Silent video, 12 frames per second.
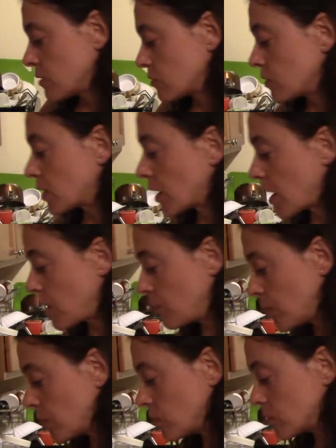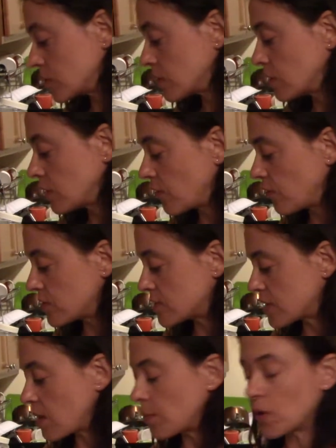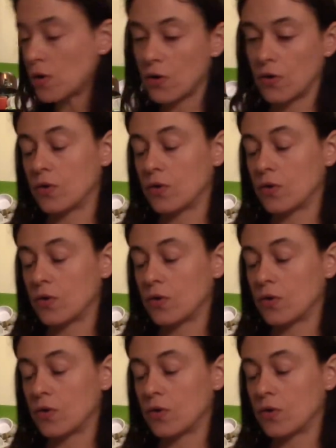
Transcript: So you can add both. If it's summer,